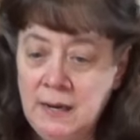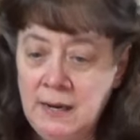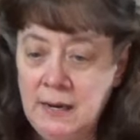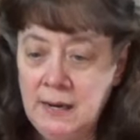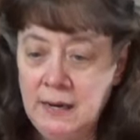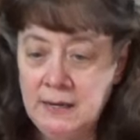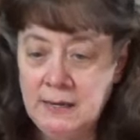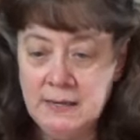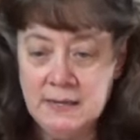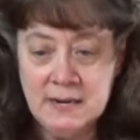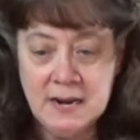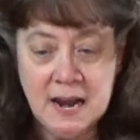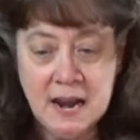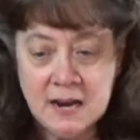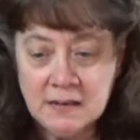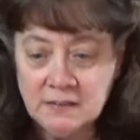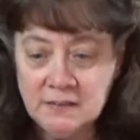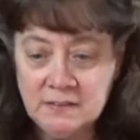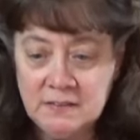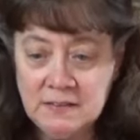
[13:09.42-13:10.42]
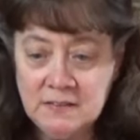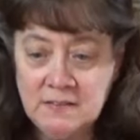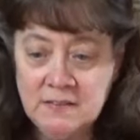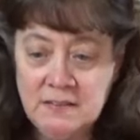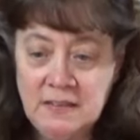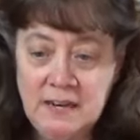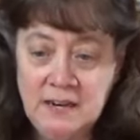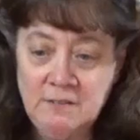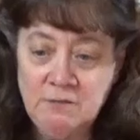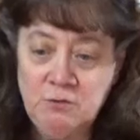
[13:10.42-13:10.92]
In an
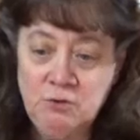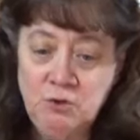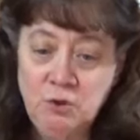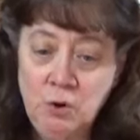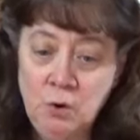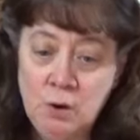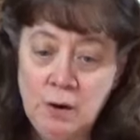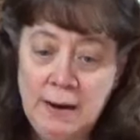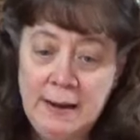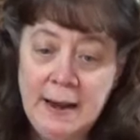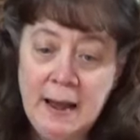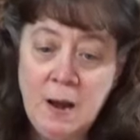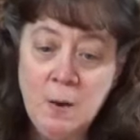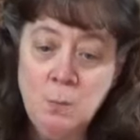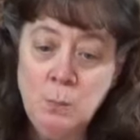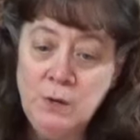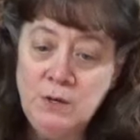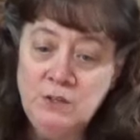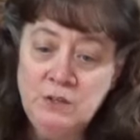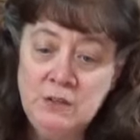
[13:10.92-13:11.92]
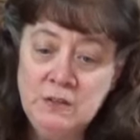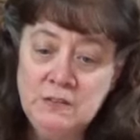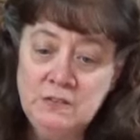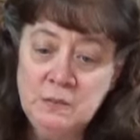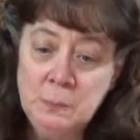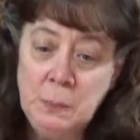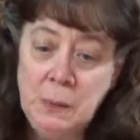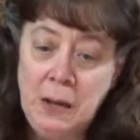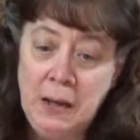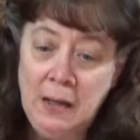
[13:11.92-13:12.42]
ecstasy of joy, I went to the
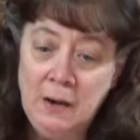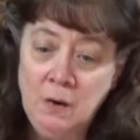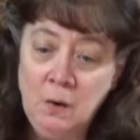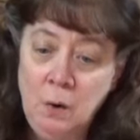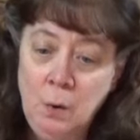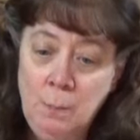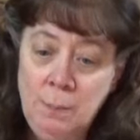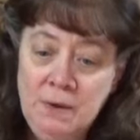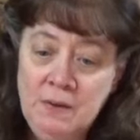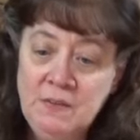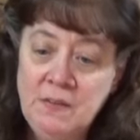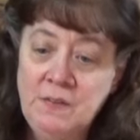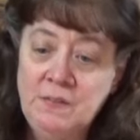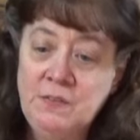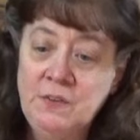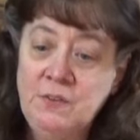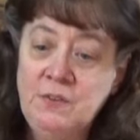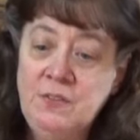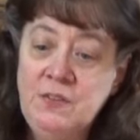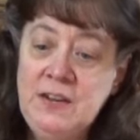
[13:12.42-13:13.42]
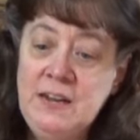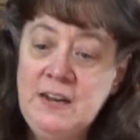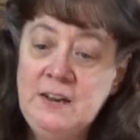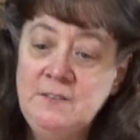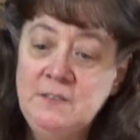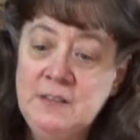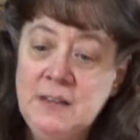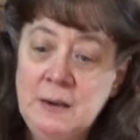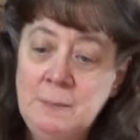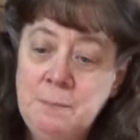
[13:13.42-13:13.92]
spot, hoping that the
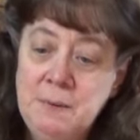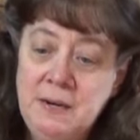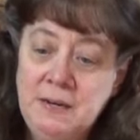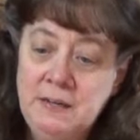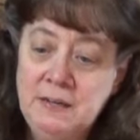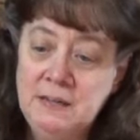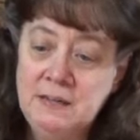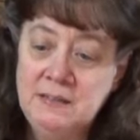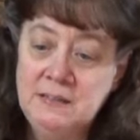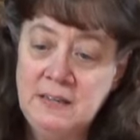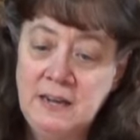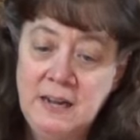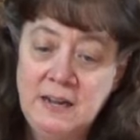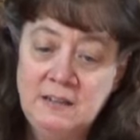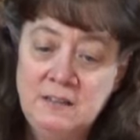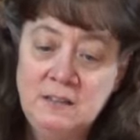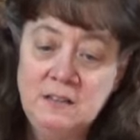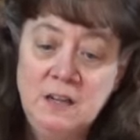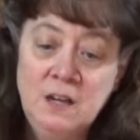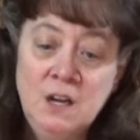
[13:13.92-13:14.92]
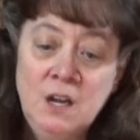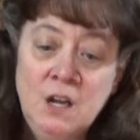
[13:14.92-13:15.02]
thieves had been content